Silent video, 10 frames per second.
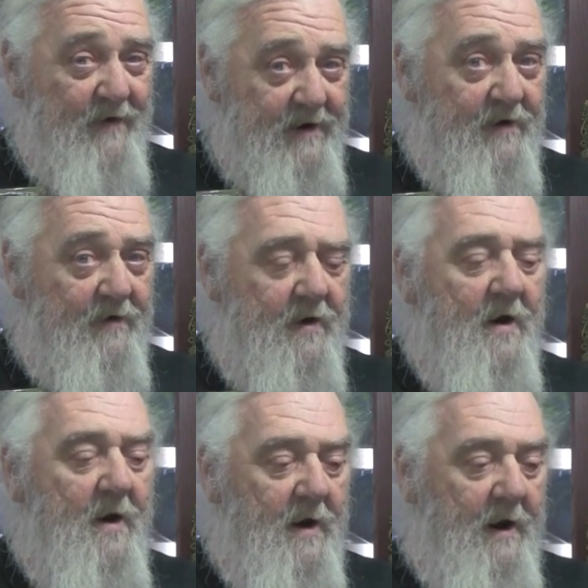here.
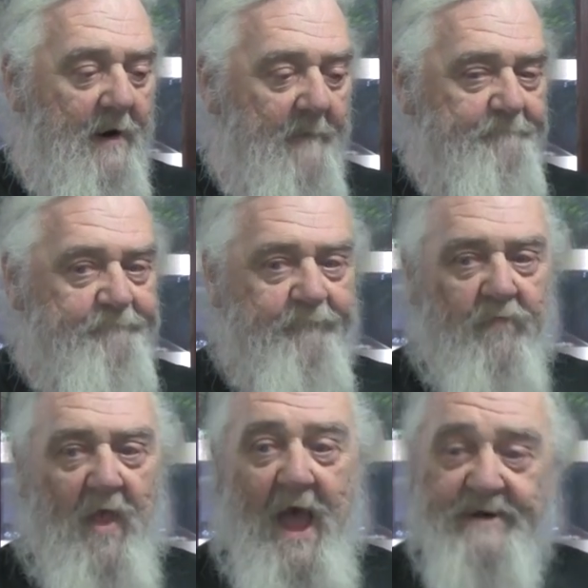Uh,
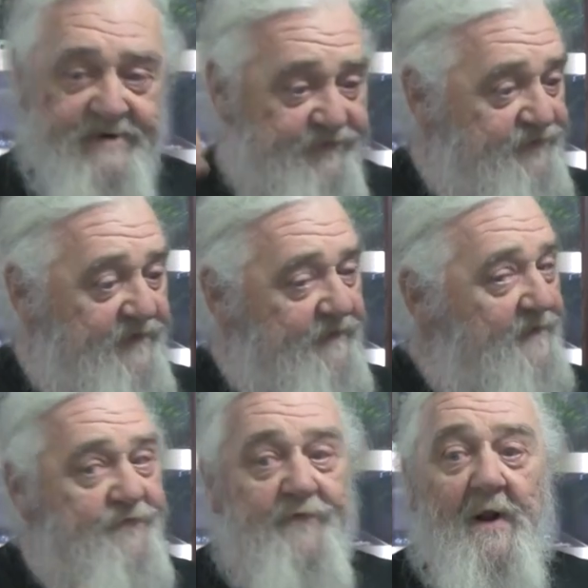I didn't see
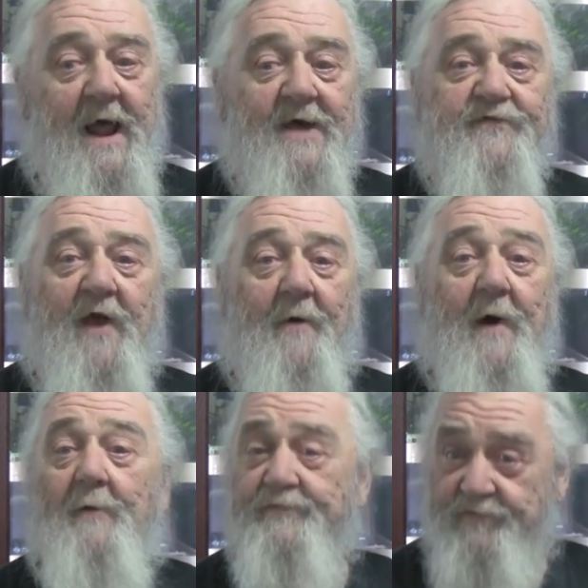this one the last time
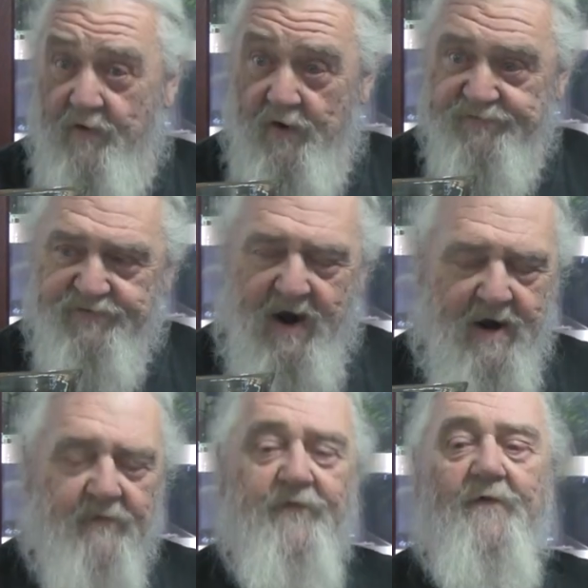I was across
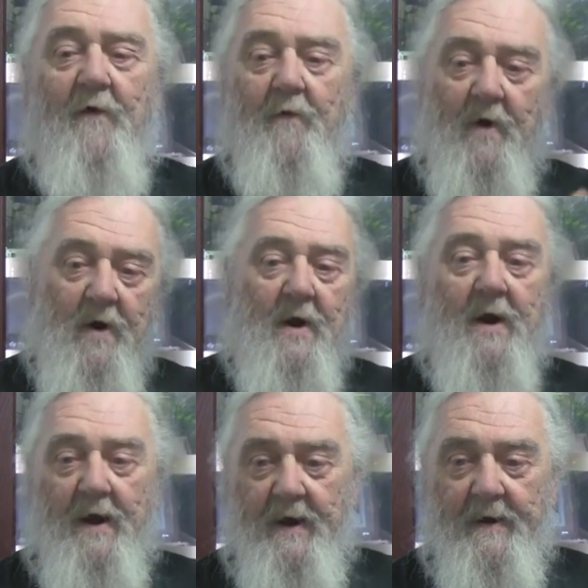town, so
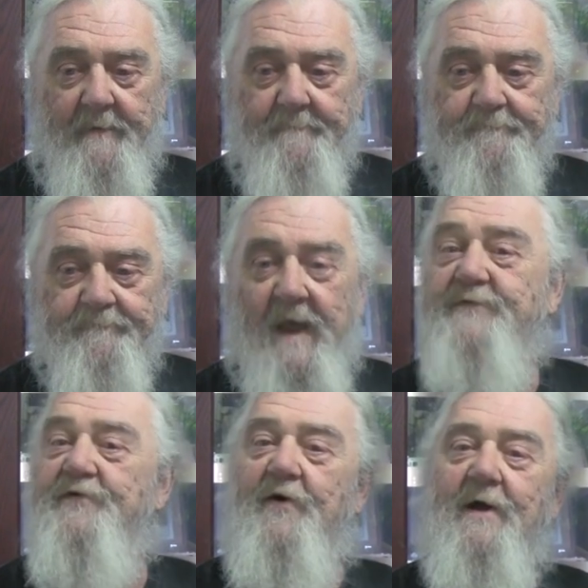uh,
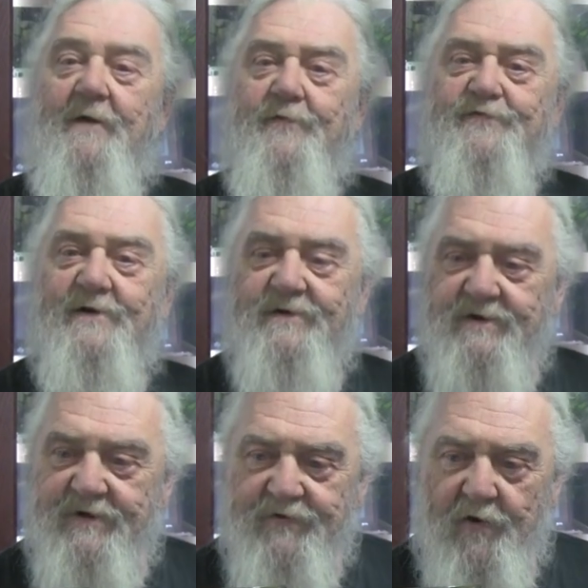thanks to Greg for sending
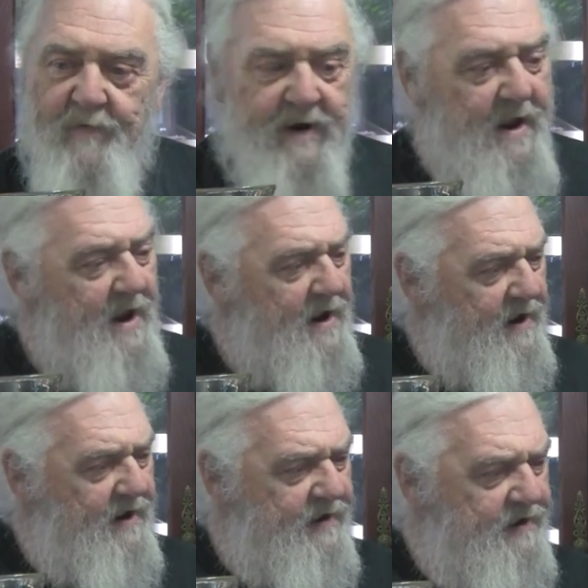it to me.
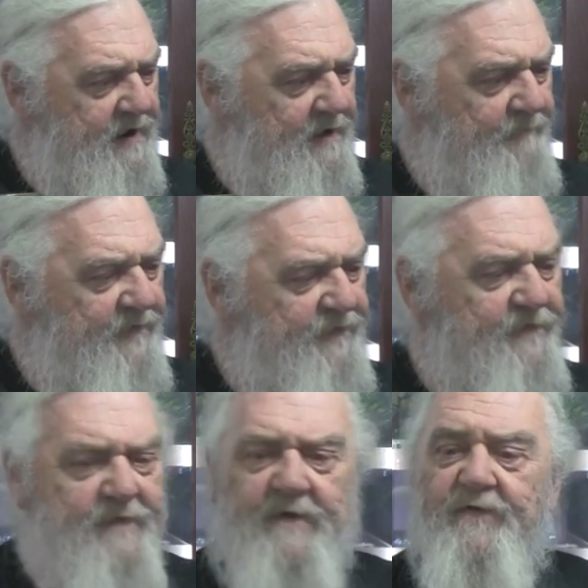And uh, this
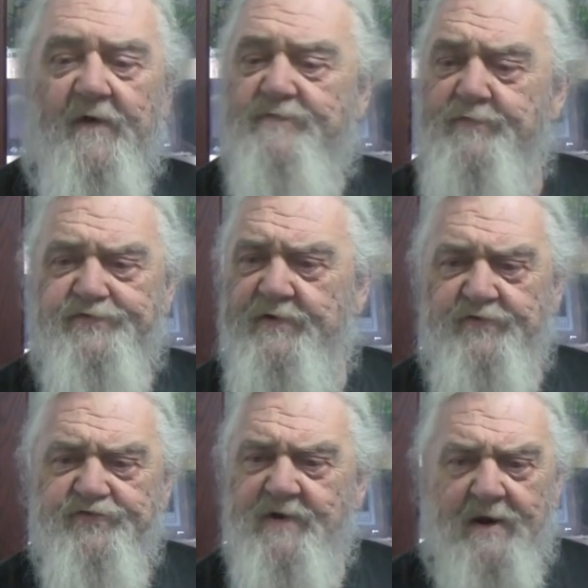is a six
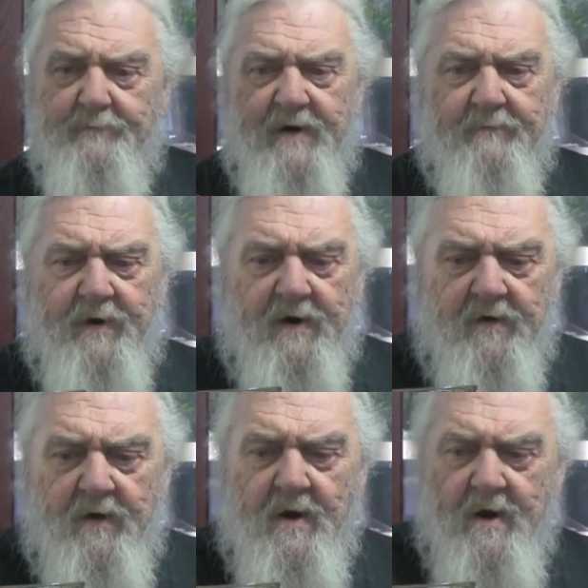percenter. It's not a big
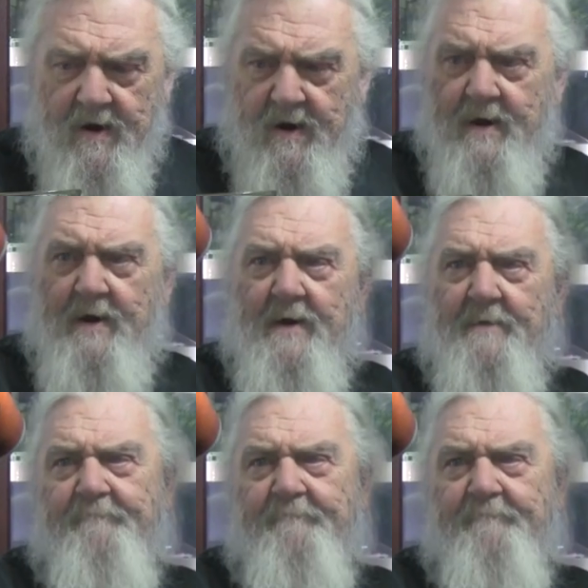beer. Uh,